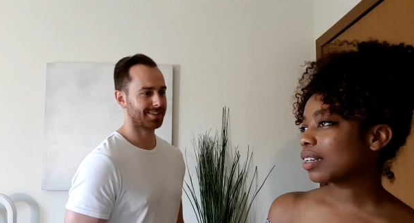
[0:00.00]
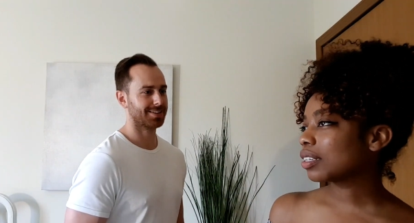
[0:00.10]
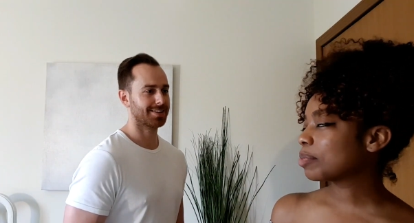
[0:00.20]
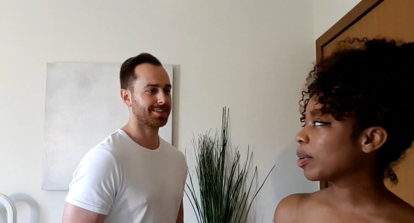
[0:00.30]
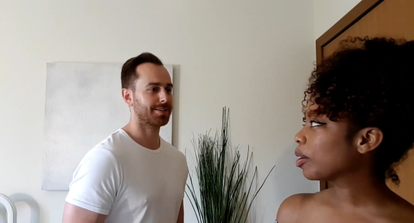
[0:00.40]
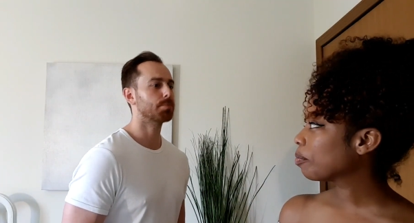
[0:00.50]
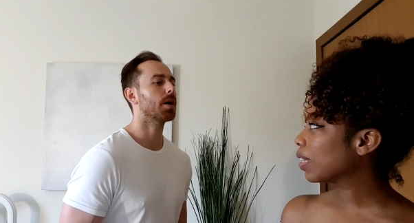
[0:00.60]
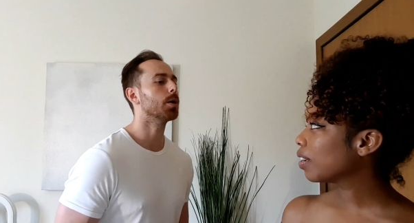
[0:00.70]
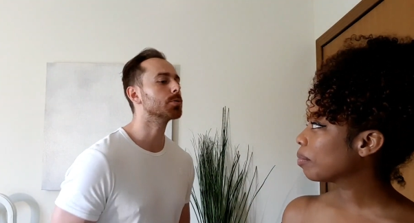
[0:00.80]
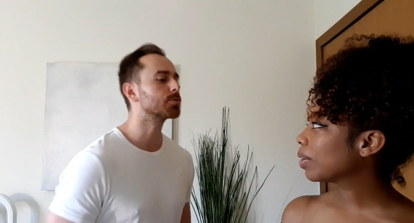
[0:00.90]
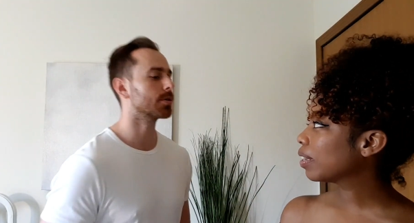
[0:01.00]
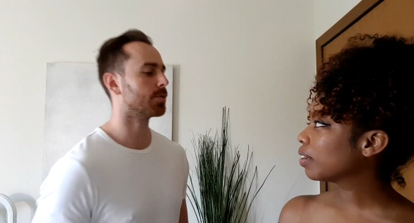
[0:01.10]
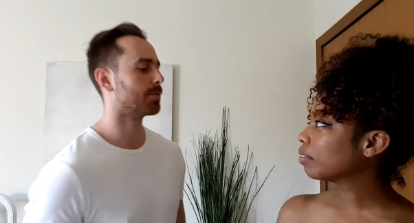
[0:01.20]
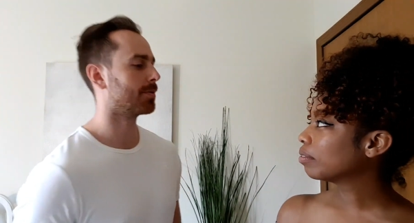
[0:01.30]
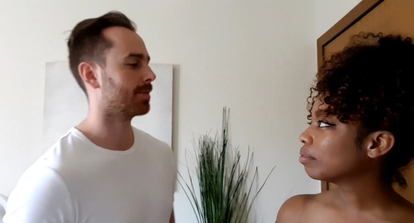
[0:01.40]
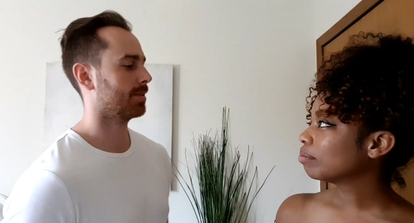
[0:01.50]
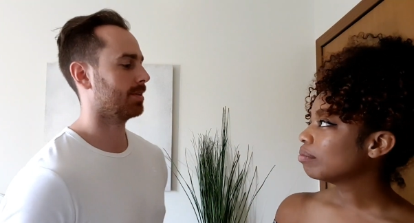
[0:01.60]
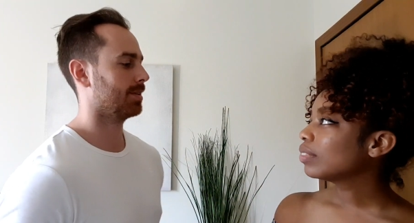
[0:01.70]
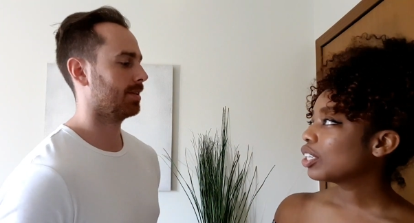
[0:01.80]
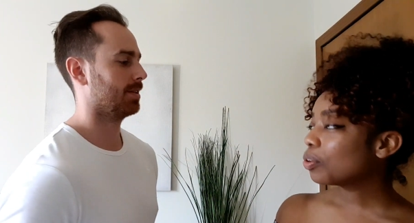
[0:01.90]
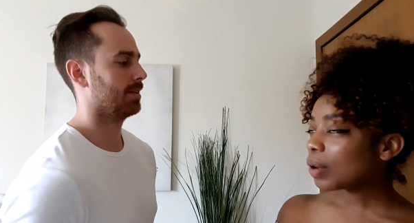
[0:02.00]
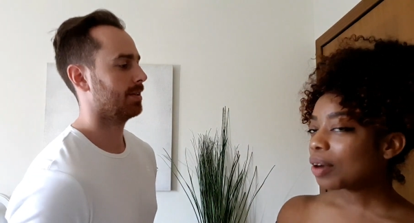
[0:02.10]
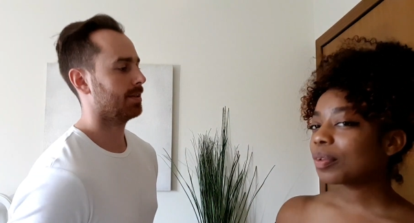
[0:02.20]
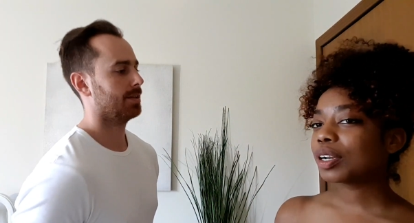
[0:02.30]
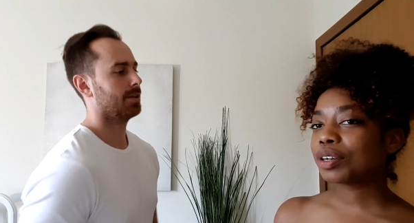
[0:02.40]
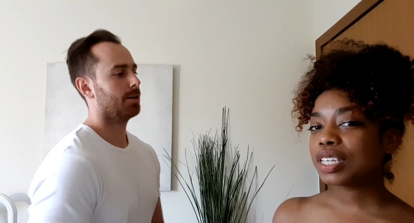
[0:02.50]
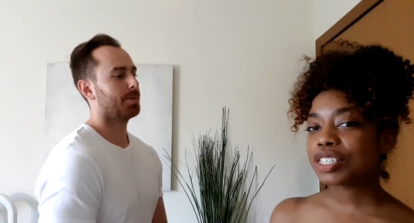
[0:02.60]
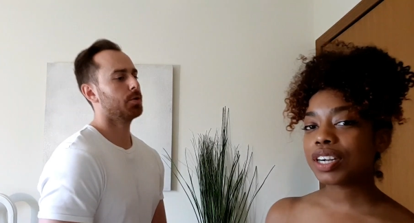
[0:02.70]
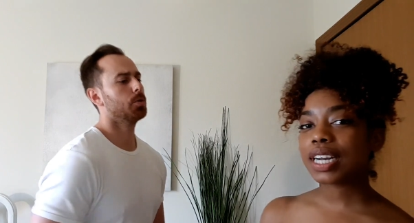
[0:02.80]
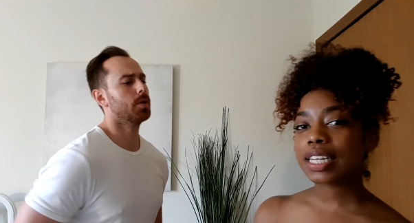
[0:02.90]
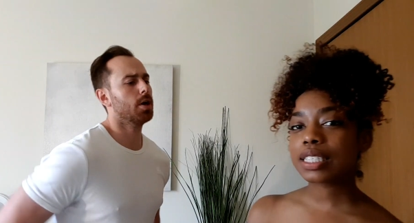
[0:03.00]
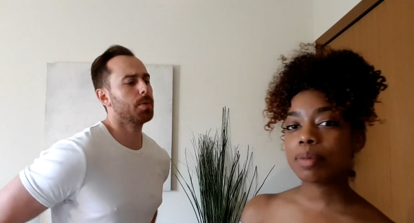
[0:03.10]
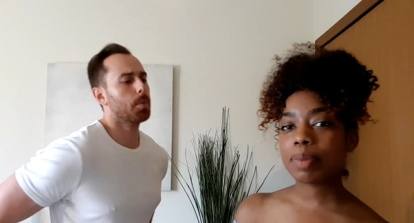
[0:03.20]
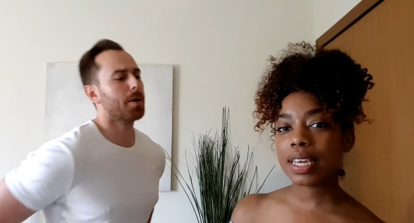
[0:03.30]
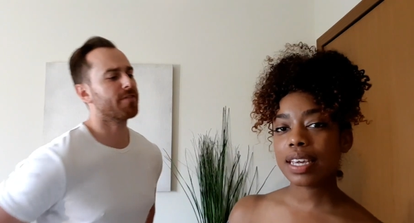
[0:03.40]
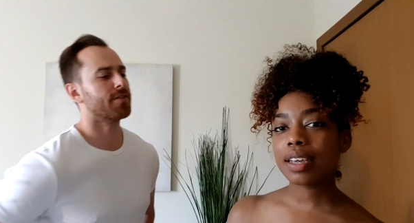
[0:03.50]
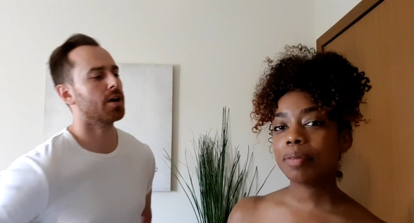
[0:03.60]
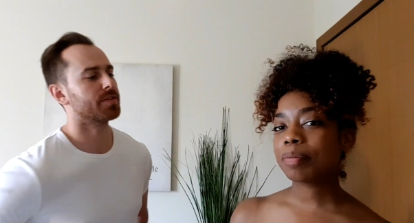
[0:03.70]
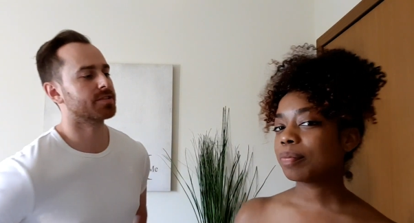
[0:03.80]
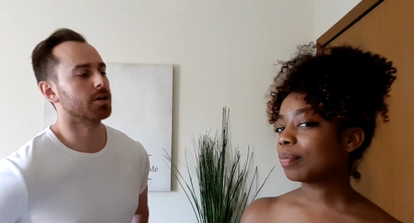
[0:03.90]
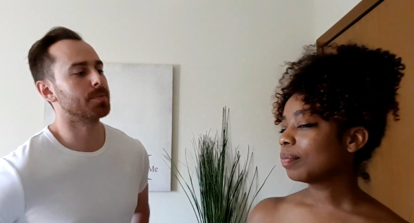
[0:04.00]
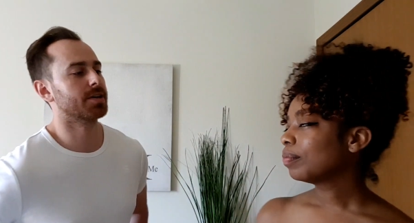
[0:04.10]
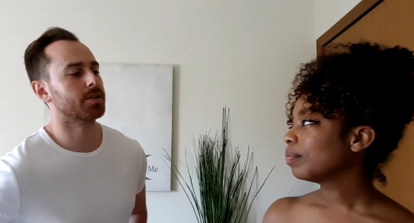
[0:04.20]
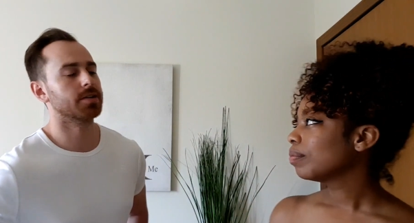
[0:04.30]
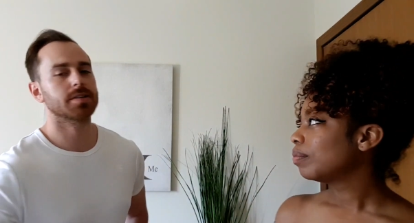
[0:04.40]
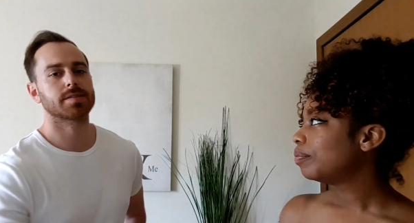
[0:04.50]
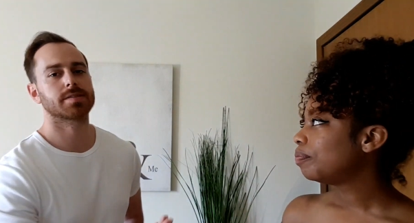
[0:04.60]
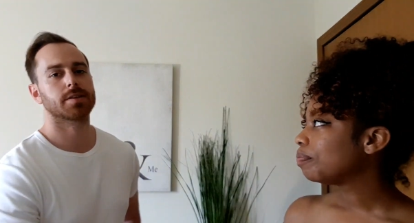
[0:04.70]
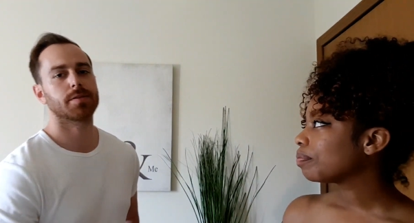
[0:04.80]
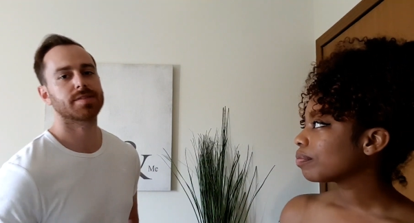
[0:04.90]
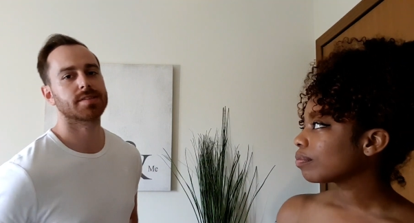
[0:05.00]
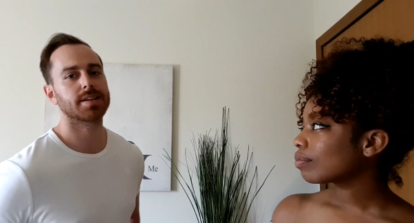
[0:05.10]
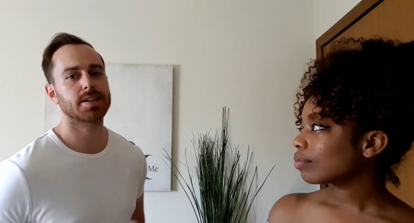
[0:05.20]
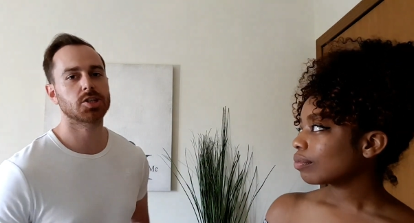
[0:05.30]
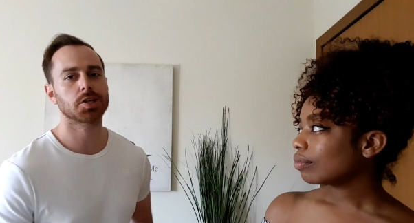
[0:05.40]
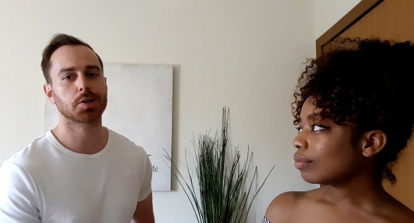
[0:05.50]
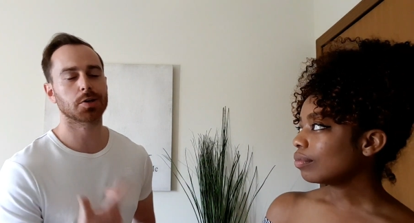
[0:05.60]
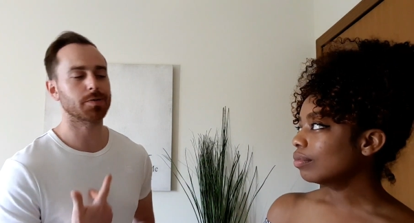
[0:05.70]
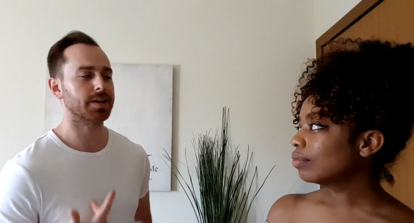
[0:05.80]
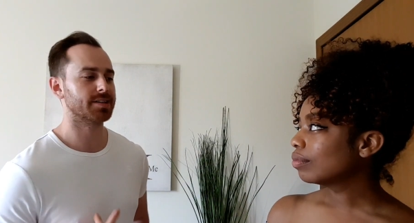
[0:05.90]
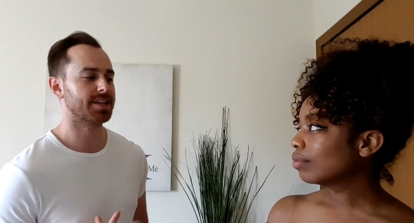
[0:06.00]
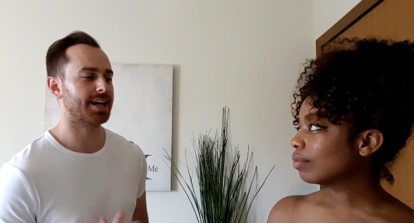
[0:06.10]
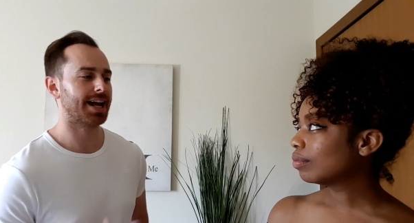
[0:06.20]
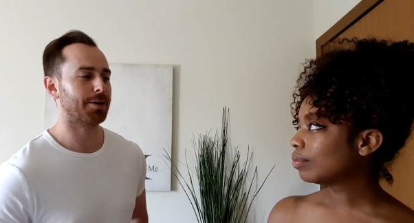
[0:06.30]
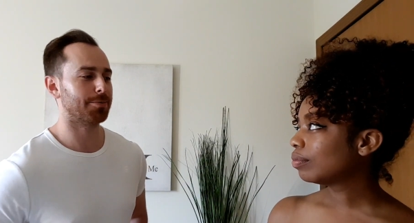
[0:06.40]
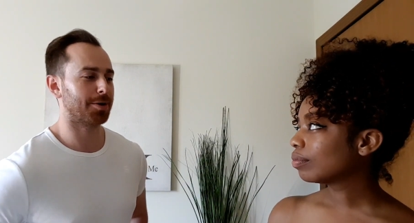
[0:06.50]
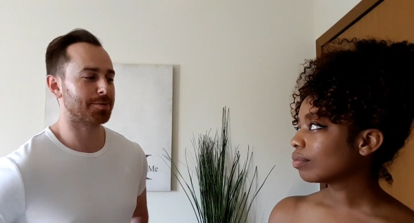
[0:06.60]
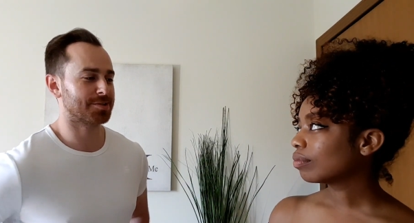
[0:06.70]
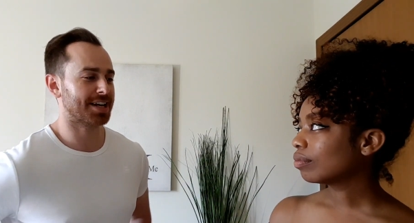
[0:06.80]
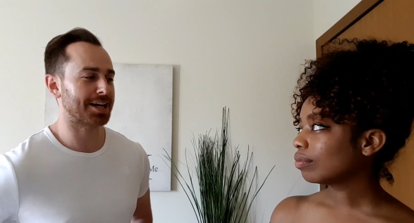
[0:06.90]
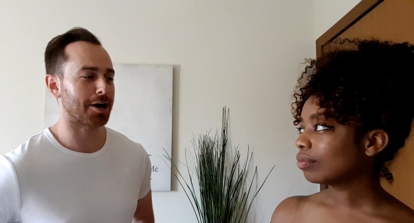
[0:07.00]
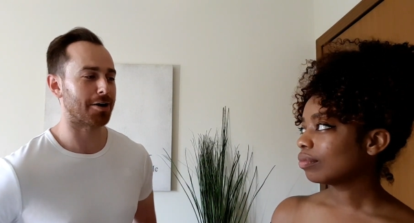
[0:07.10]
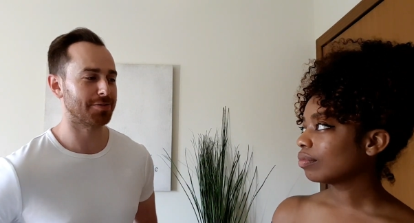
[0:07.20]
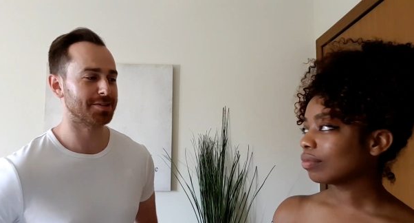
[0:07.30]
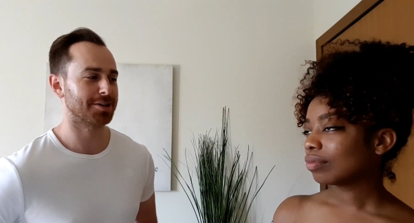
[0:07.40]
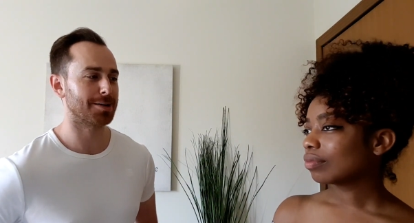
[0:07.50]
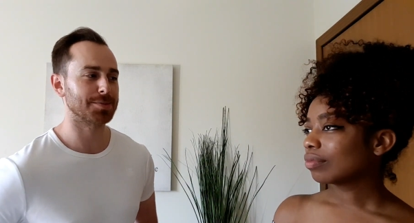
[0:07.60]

Speaker 1: an experiment. But I was real. You were real. He we, no, we were both
Speaker 2: nervous though because obviously she couldn't really understand how what I was saying half the time